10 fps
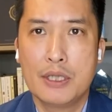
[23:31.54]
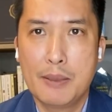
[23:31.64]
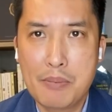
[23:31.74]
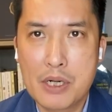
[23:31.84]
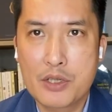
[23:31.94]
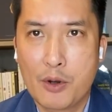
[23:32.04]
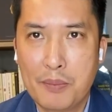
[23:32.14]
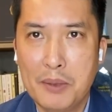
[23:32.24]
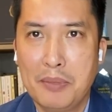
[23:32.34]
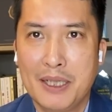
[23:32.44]
the numbers of
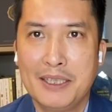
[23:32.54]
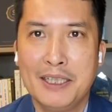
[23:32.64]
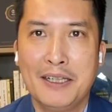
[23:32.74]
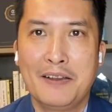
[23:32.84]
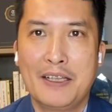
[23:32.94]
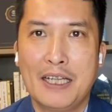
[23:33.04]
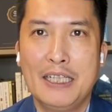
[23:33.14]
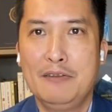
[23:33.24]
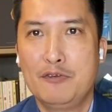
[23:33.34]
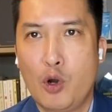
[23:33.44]
people
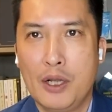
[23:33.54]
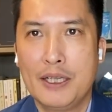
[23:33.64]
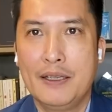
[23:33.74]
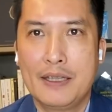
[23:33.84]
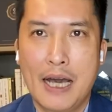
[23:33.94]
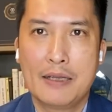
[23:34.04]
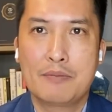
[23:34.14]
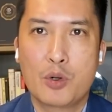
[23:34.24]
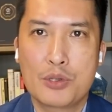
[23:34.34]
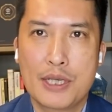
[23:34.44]
that involved in
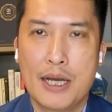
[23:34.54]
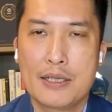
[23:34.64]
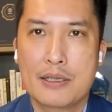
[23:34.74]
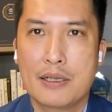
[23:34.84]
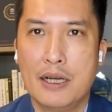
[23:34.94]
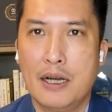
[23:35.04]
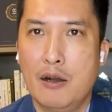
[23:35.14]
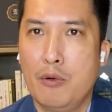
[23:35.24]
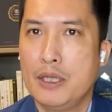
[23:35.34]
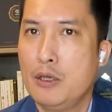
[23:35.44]
that process.
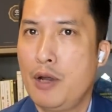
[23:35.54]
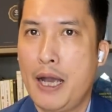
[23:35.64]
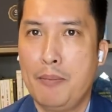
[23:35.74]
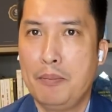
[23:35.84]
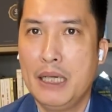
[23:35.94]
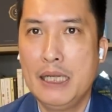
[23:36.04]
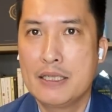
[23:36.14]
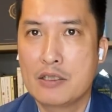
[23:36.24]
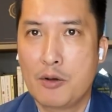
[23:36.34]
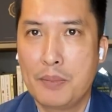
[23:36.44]
When you have
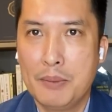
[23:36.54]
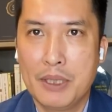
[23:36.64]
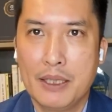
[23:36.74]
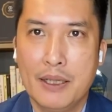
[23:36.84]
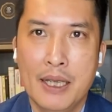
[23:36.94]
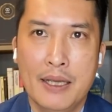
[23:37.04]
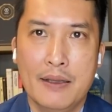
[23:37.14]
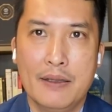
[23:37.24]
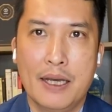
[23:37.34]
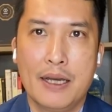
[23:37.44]
millions of people,
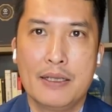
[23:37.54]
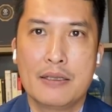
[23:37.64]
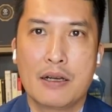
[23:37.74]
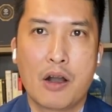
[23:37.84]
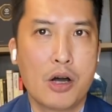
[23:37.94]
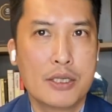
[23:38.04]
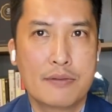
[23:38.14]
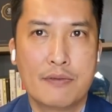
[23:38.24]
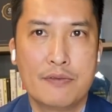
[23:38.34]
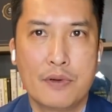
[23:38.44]
then the
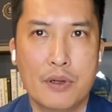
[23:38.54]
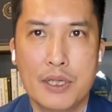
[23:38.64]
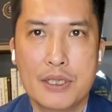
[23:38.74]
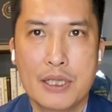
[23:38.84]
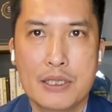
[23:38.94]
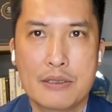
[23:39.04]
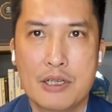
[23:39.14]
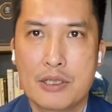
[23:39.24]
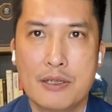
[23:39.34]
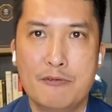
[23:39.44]
cost for it is
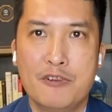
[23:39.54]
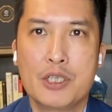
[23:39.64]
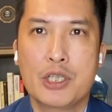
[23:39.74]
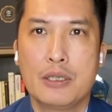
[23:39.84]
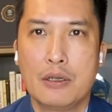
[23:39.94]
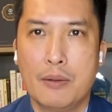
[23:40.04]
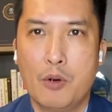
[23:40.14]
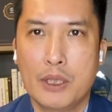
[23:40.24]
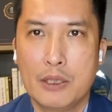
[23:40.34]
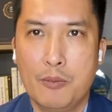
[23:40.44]
just a friction of
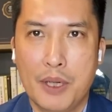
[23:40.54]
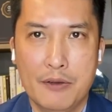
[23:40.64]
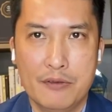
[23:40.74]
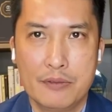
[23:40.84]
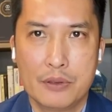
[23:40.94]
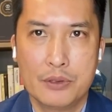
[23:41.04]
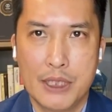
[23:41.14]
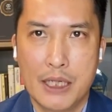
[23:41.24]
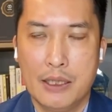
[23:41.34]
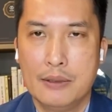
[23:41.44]
what you pay for today.